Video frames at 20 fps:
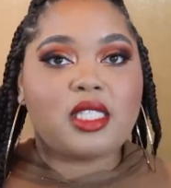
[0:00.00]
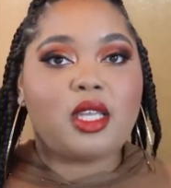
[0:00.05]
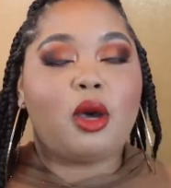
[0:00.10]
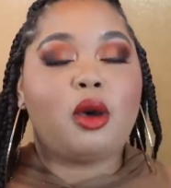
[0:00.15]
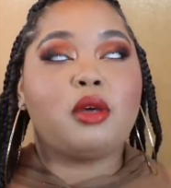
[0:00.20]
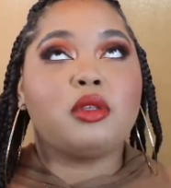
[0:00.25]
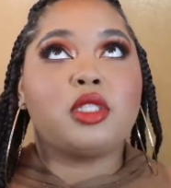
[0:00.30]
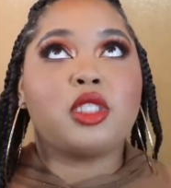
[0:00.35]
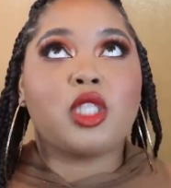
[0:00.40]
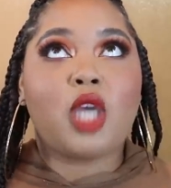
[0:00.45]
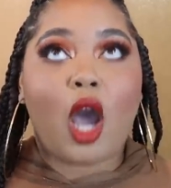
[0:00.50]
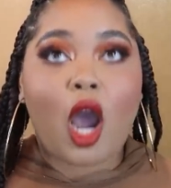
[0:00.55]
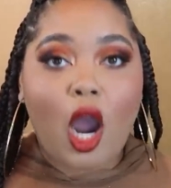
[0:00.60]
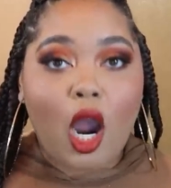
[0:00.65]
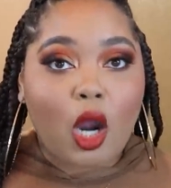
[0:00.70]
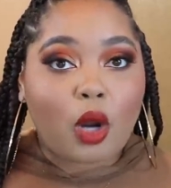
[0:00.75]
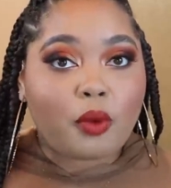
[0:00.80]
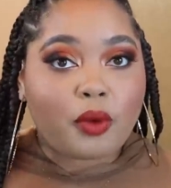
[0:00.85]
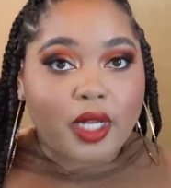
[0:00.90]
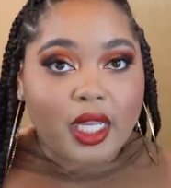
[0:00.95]
So
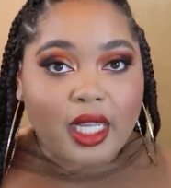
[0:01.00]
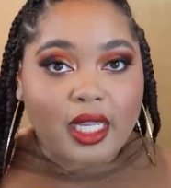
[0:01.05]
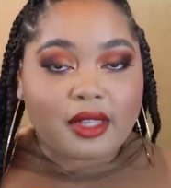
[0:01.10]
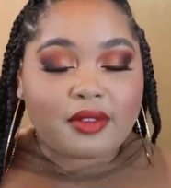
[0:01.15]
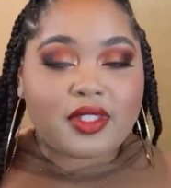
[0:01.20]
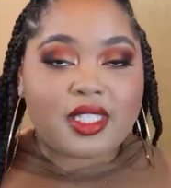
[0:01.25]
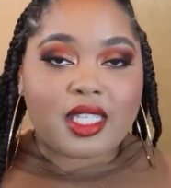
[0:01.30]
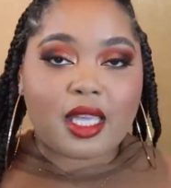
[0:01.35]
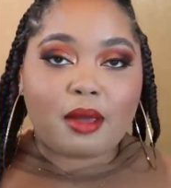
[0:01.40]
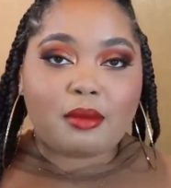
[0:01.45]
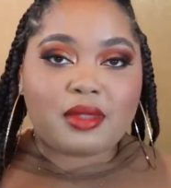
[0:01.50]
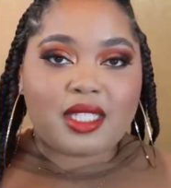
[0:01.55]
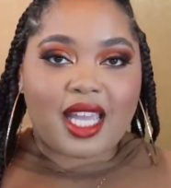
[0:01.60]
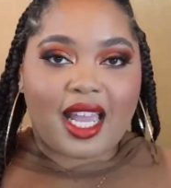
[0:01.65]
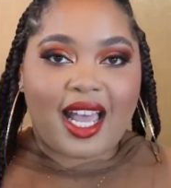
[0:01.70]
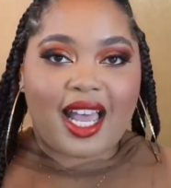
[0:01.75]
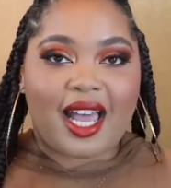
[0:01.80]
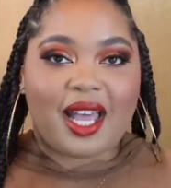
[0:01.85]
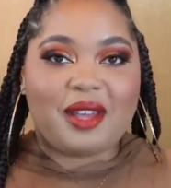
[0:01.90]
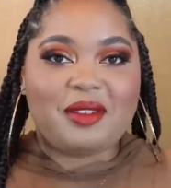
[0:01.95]
sorry if
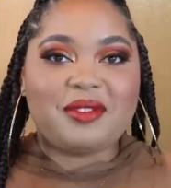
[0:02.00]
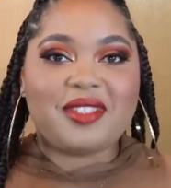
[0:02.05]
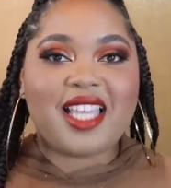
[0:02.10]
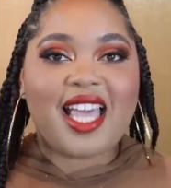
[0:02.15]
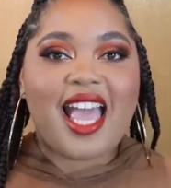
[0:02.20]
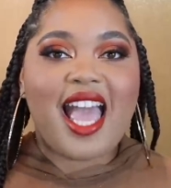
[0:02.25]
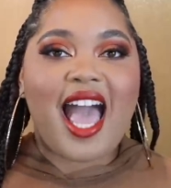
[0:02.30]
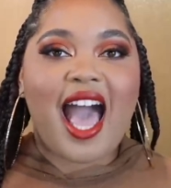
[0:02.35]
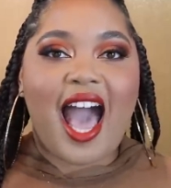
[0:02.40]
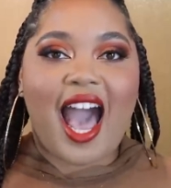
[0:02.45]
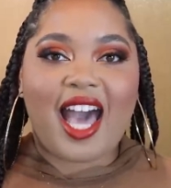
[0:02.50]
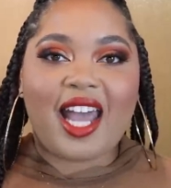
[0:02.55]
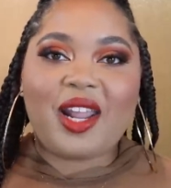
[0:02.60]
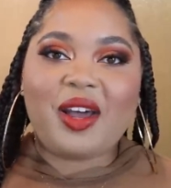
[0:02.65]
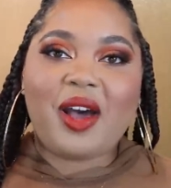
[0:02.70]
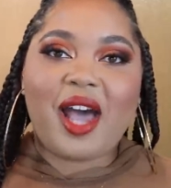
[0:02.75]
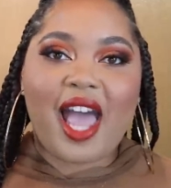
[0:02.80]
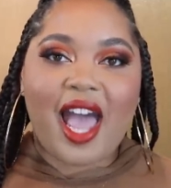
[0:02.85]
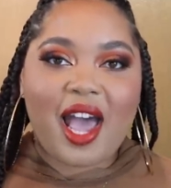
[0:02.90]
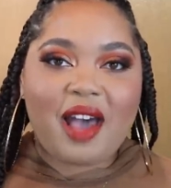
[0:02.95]
sometimes I
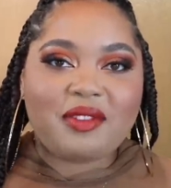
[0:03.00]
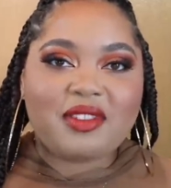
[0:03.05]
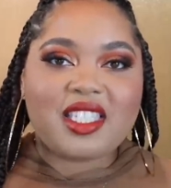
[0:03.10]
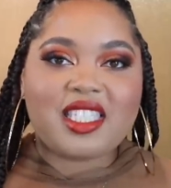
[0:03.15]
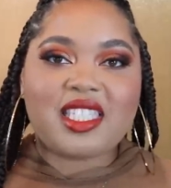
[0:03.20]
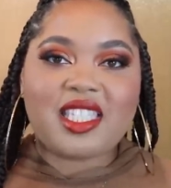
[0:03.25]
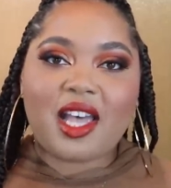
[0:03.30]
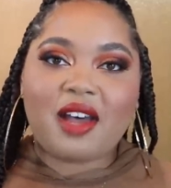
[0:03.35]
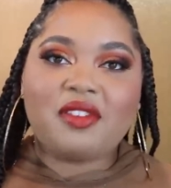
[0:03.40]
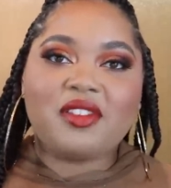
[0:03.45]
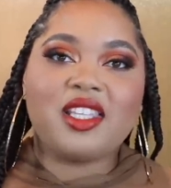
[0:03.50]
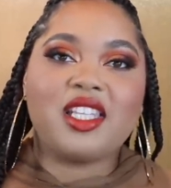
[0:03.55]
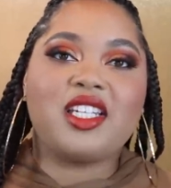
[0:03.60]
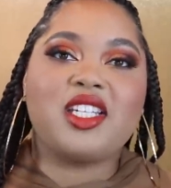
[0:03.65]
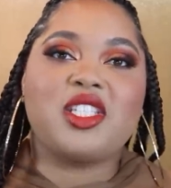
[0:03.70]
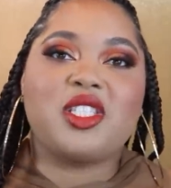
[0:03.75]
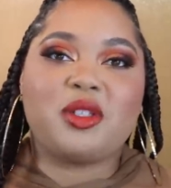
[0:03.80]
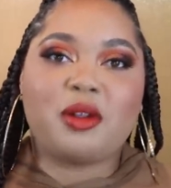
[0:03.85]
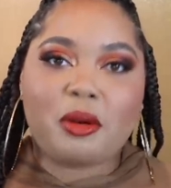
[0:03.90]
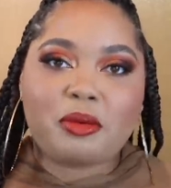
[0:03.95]
don't have the stuff in the
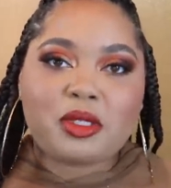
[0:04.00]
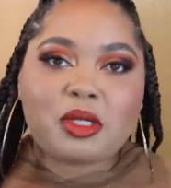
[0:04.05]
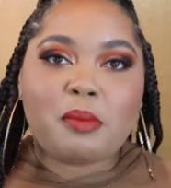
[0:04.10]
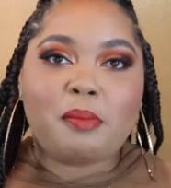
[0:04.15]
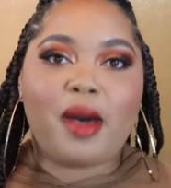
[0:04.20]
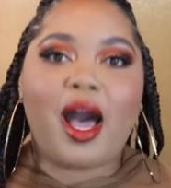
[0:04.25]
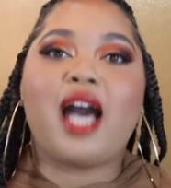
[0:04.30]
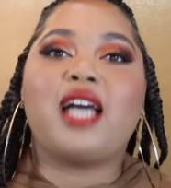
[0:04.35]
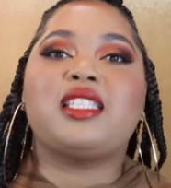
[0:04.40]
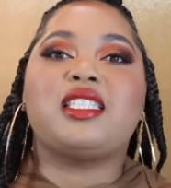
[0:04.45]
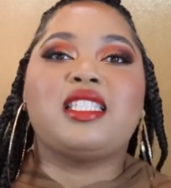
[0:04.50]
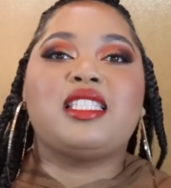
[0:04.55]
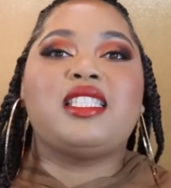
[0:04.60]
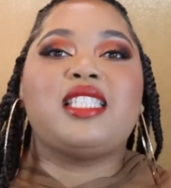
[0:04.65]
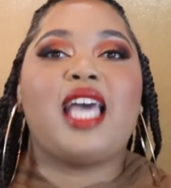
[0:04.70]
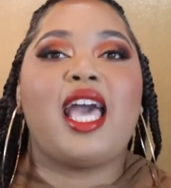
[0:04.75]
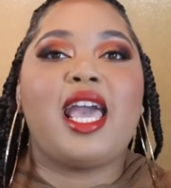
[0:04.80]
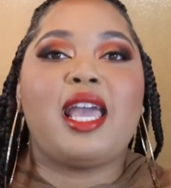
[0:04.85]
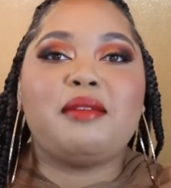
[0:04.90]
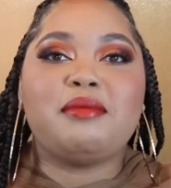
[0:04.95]
description box the
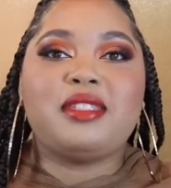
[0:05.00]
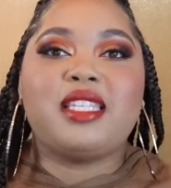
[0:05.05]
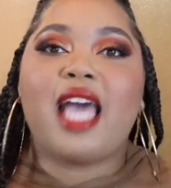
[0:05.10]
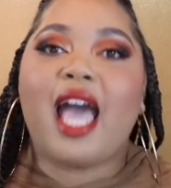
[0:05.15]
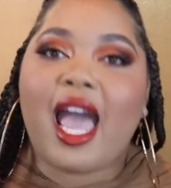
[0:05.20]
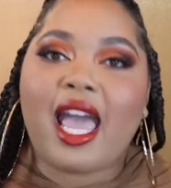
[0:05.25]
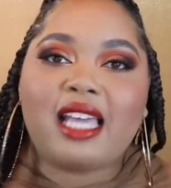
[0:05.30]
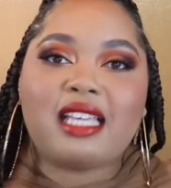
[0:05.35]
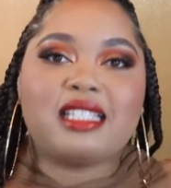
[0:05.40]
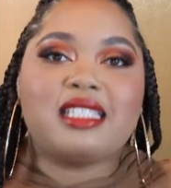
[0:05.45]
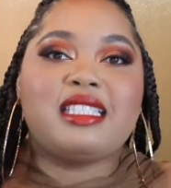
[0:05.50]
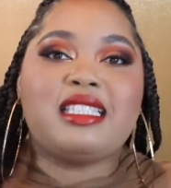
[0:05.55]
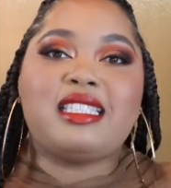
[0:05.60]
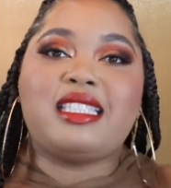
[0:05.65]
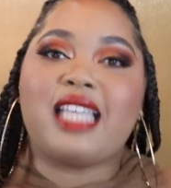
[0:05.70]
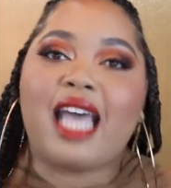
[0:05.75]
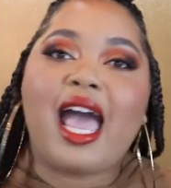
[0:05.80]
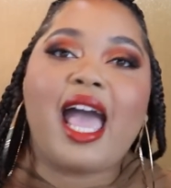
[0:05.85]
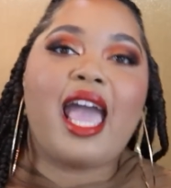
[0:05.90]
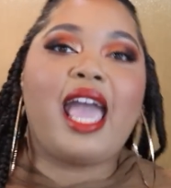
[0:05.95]
same day, because
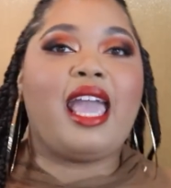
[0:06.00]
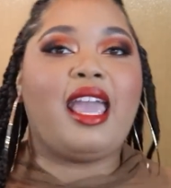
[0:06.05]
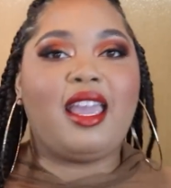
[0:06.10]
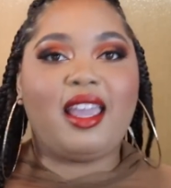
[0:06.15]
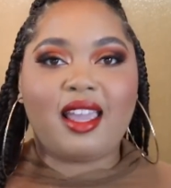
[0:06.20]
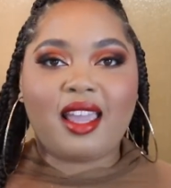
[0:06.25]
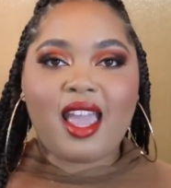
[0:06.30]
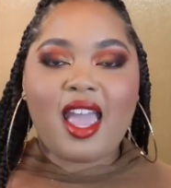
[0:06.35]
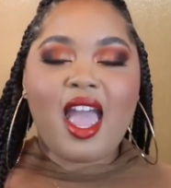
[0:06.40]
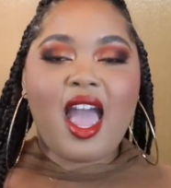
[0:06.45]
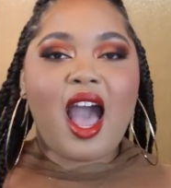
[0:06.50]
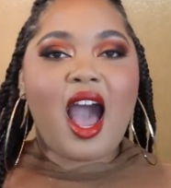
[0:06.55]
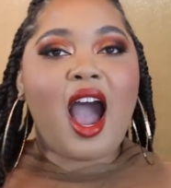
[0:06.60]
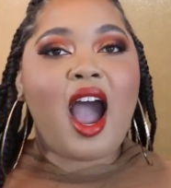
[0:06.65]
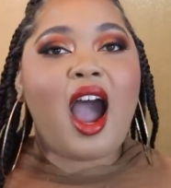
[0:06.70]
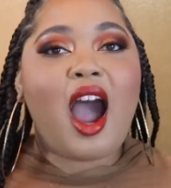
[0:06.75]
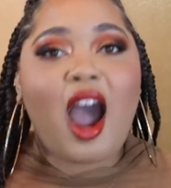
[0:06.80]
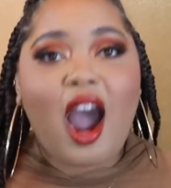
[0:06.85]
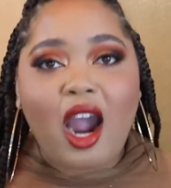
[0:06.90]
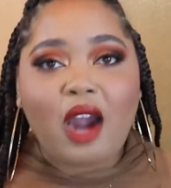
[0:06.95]
dang,
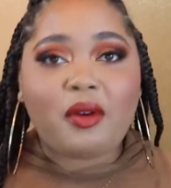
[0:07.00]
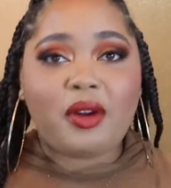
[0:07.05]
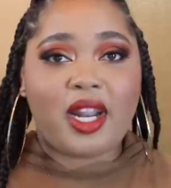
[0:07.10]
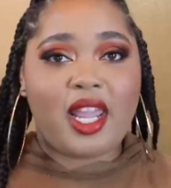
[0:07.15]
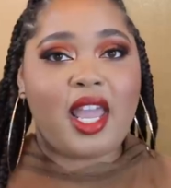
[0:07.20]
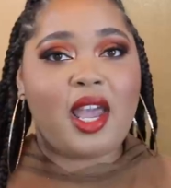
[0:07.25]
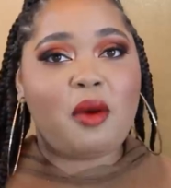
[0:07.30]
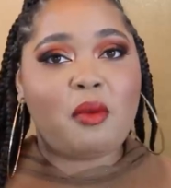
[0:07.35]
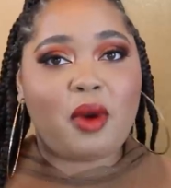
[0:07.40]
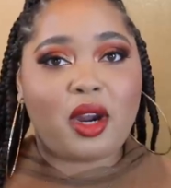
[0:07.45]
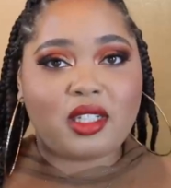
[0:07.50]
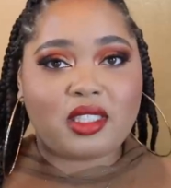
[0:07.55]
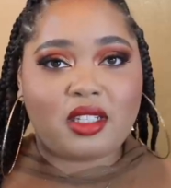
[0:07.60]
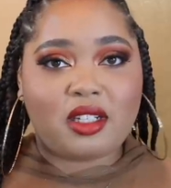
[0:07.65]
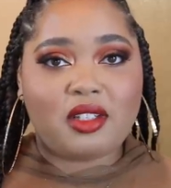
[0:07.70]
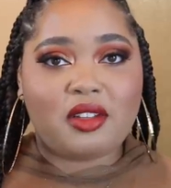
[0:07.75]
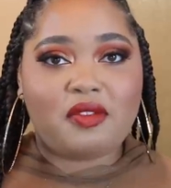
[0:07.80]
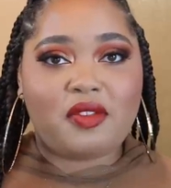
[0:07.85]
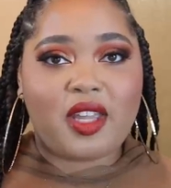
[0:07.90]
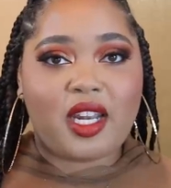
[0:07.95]
I already had worked
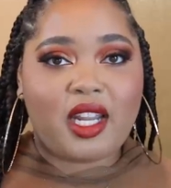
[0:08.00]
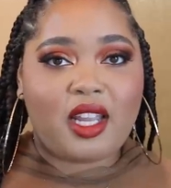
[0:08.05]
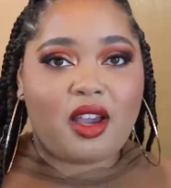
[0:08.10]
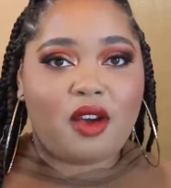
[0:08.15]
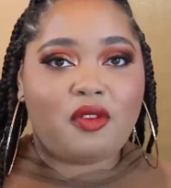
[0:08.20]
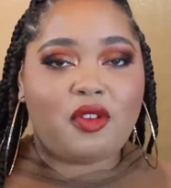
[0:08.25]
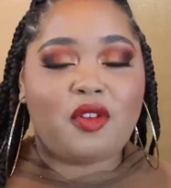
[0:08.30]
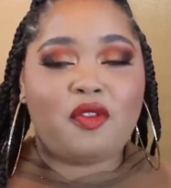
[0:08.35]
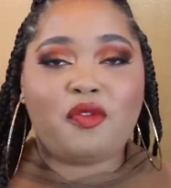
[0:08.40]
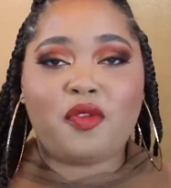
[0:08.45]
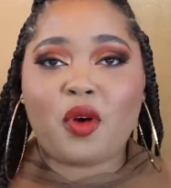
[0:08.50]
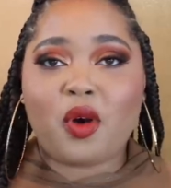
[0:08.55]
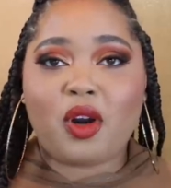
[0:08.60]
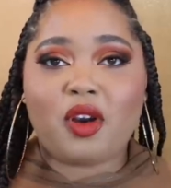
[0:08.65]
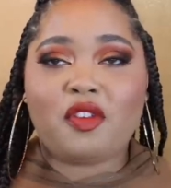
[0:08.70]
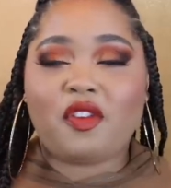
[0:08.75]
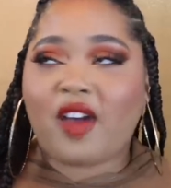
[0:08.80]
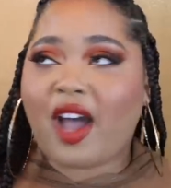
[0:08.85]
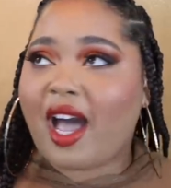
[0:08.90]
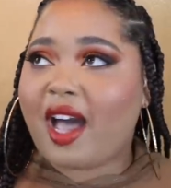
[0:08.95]
on the video for
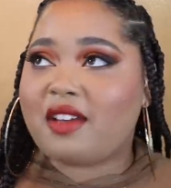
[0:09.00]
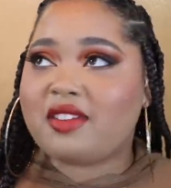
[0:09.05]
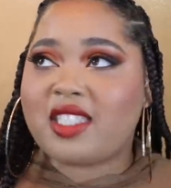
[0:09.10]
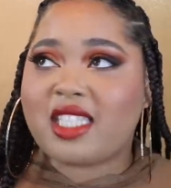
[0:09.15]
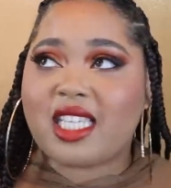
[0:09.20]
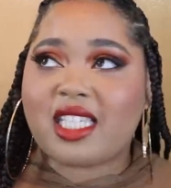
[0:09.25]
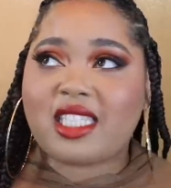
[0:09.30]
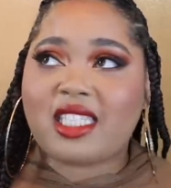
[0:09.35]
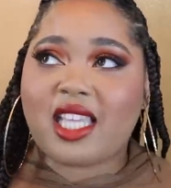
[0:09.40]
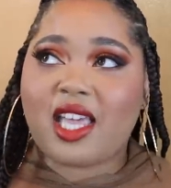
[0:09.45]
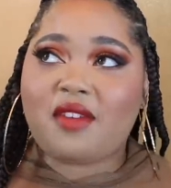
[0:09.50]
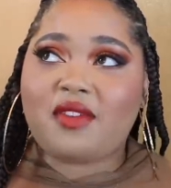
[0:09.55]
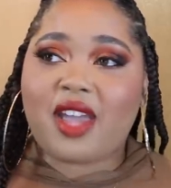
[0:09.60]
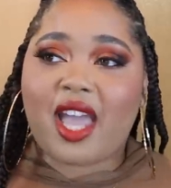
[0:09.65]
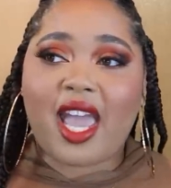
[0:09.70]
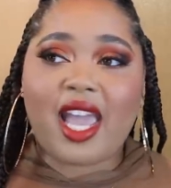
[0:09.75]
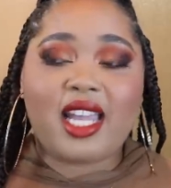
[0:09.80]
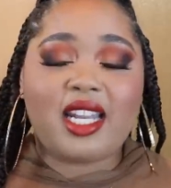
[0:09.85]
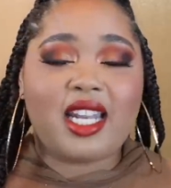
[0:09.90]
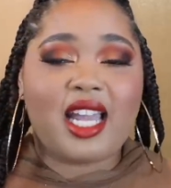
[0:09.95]
4, 5, 6,
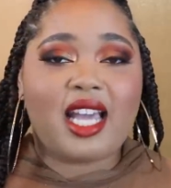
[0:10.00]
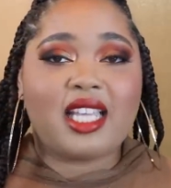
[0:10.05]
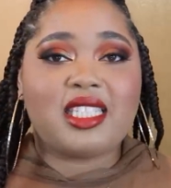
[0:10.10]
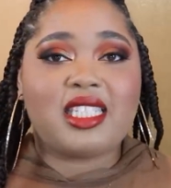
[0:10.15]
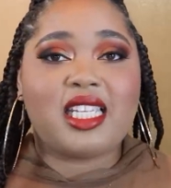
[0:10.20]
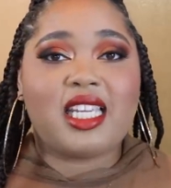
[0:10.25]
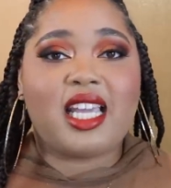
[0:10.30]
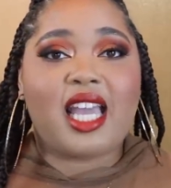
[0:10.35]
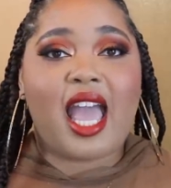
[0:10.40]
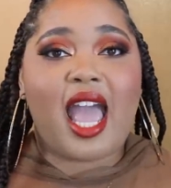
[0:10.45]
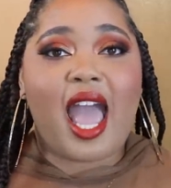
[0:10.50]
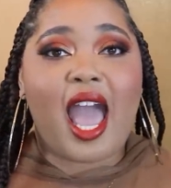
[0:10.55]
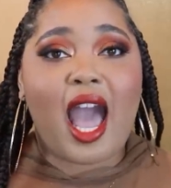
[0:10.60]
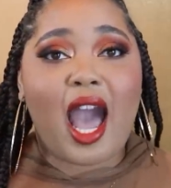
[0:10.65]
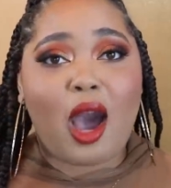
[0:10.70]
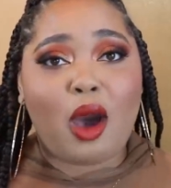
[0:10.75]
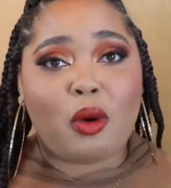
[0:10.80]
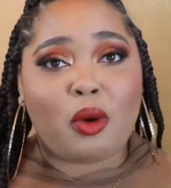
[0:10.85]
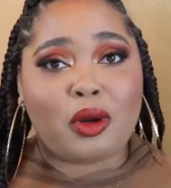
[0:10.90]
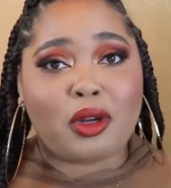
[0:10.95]
7, 8, 9, 10
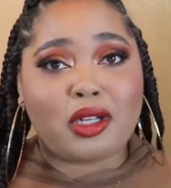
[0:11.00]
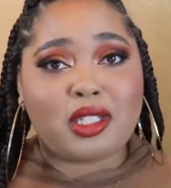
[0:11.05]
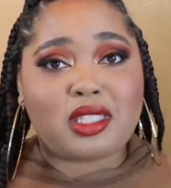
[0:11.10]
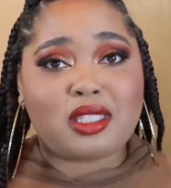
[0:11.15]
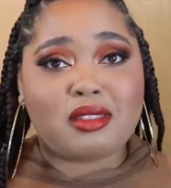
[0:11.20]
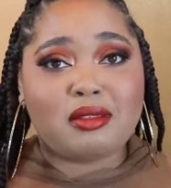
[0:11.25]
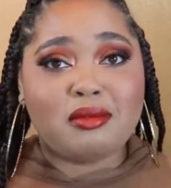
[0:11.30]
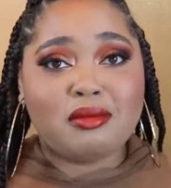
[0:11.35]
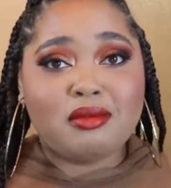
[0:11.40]
hours.